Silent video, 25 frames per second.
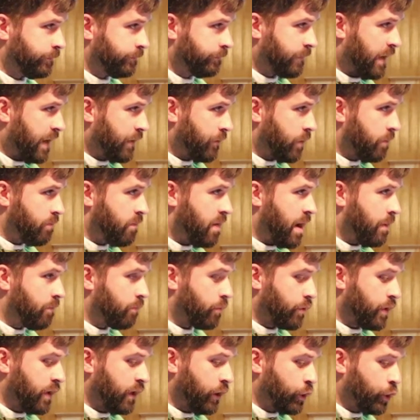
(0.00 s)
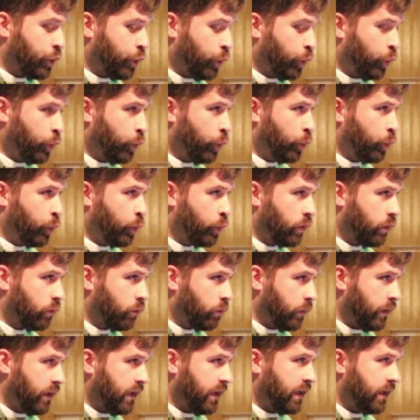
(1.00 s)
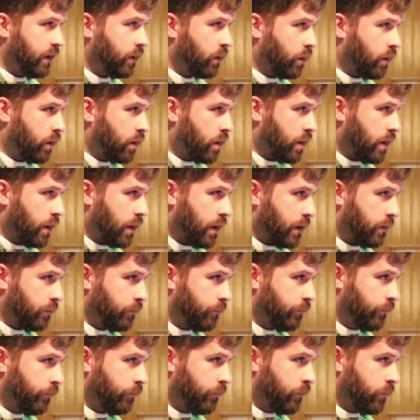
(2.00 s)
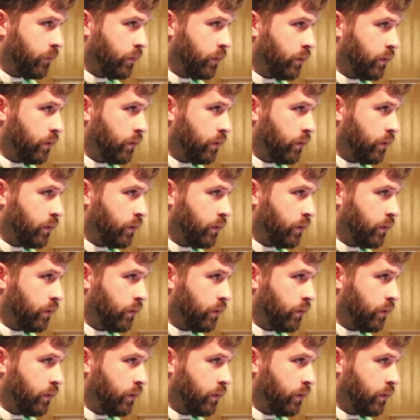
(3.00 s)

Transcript: By remembering who we are,